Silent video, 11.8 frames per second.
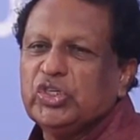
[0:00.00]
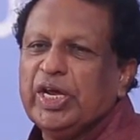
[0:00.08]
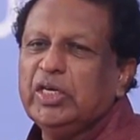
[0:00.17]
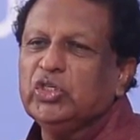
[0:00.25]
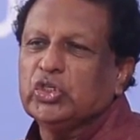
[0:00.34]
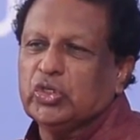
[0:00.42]

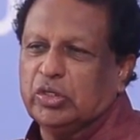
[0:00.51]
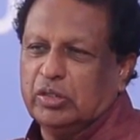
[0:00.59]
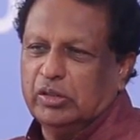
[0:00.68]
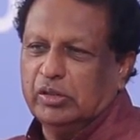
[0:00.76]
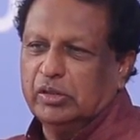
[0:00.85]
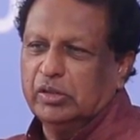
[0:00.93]
changed
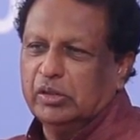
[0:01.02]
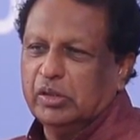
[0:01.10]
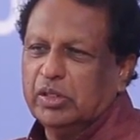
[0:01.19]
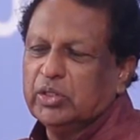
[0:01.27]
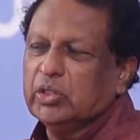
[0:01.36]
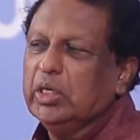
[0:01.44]

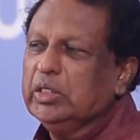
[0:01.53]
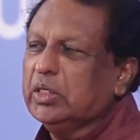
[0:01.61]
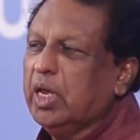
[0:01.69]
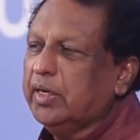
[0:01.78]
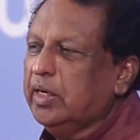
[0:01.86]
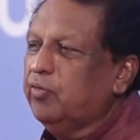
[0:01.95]
since
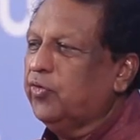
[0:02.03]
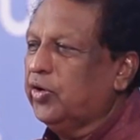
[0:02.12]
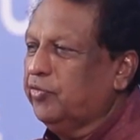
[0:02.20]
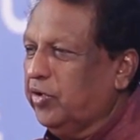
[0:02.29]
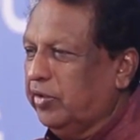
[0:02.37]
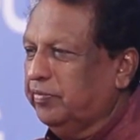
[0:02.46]

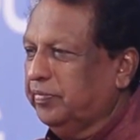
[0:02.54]
1945.